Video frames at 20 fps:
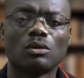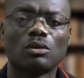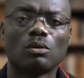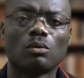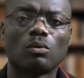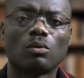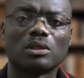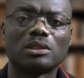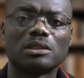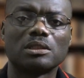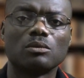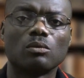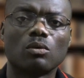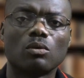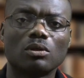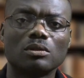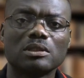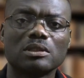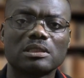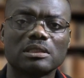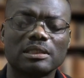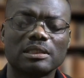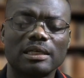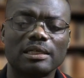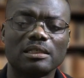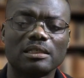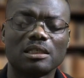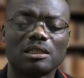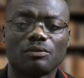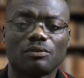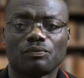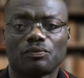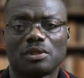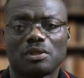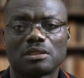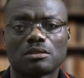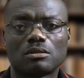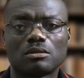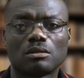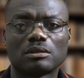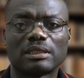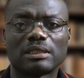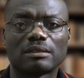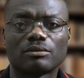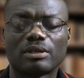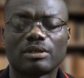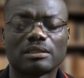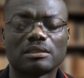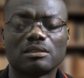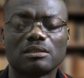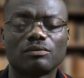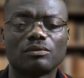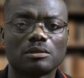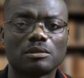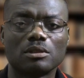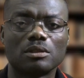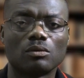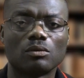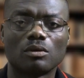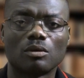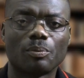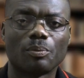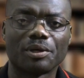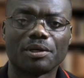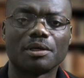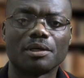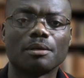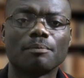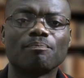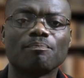what he wants, and if it's not attractive, they will not pick it.